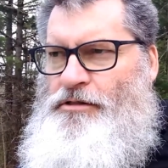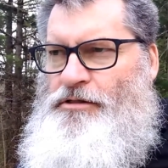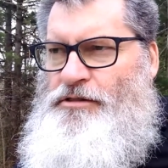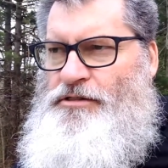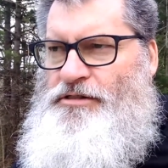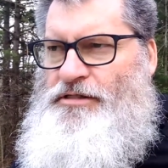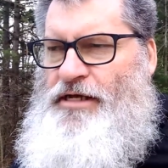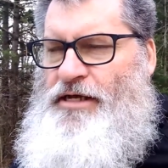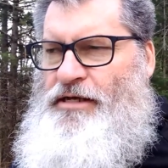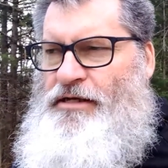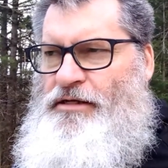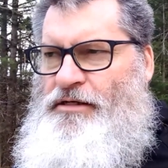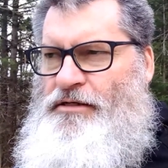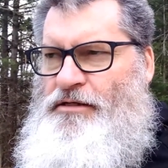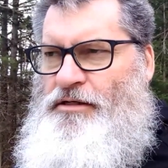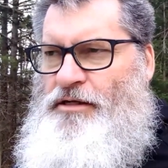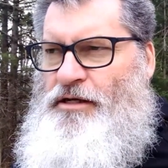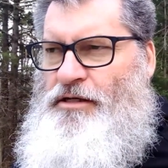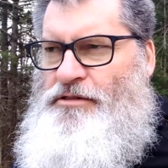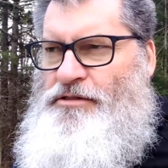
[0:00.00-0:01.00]

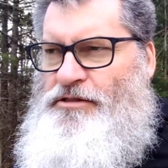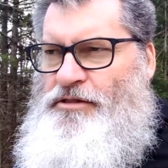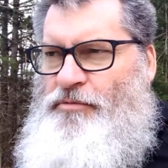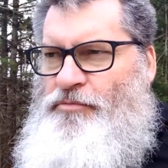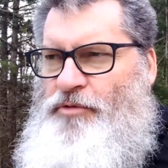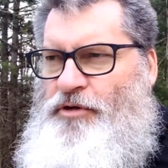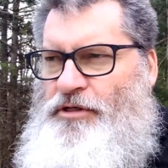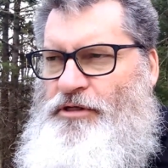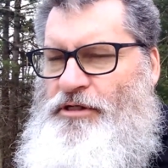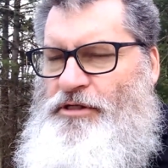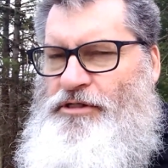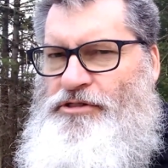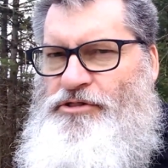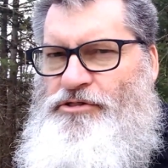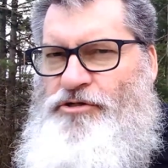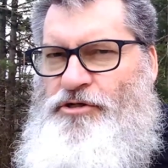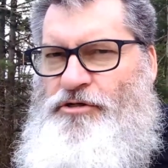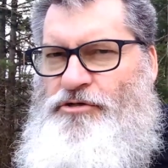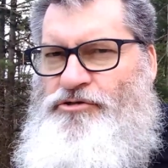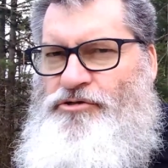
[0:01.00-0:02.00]
Say uh, someone
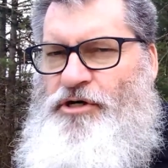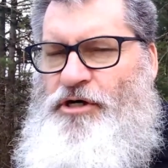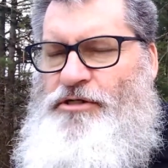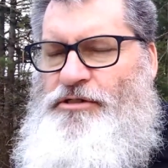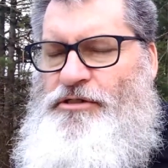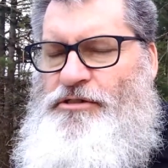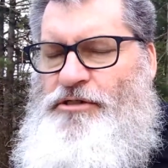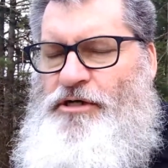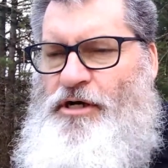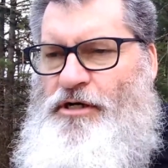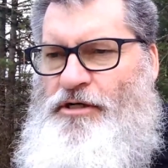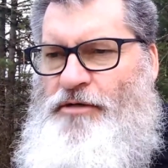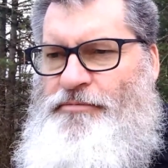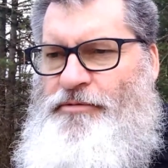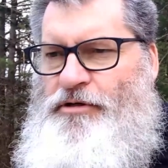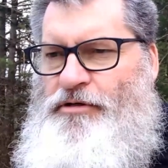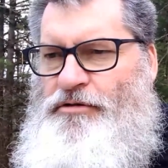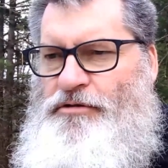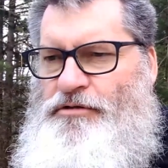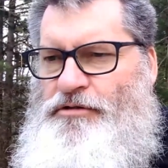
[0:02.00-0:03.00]
is trying to talk
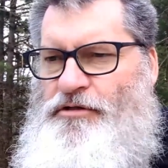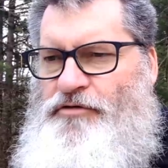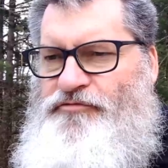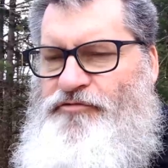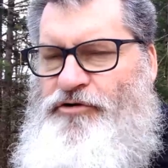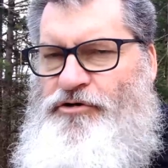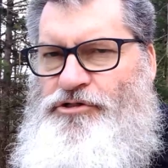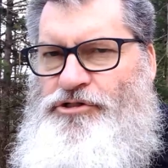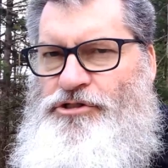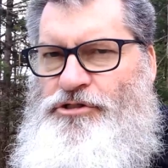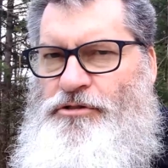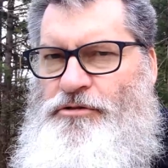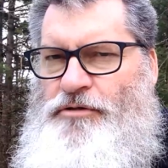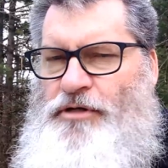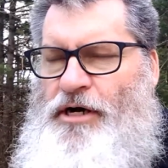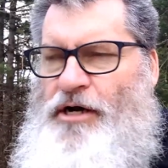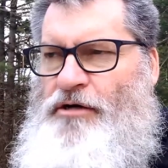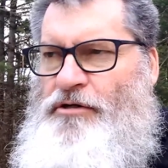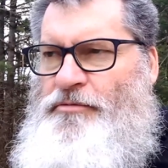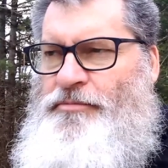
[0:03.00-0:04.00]
about virtue,
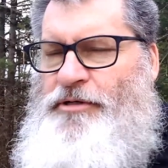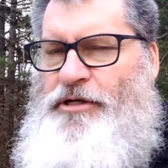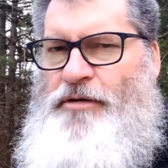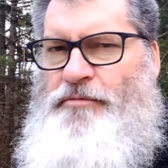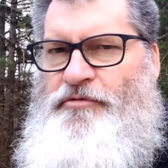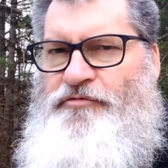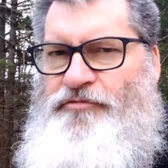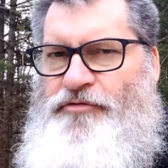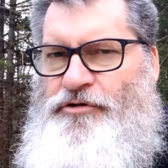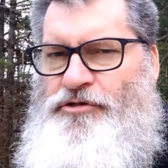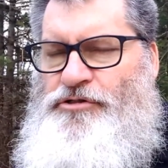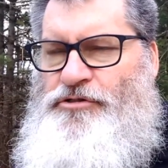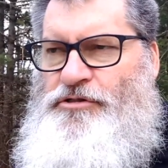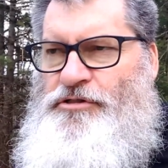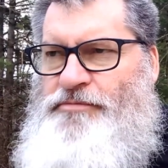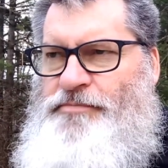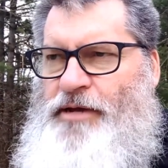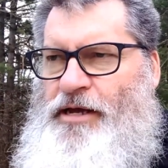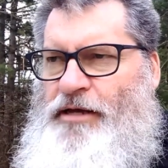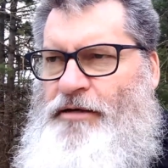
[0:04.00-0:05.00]
how to become a
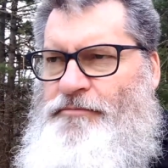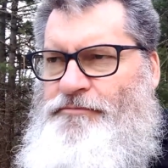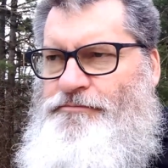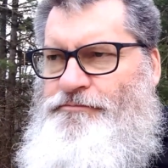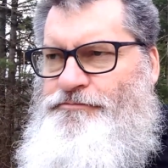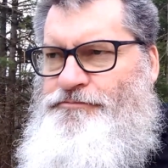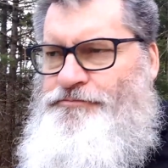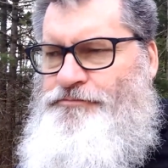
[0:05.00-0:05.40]
virtuous man,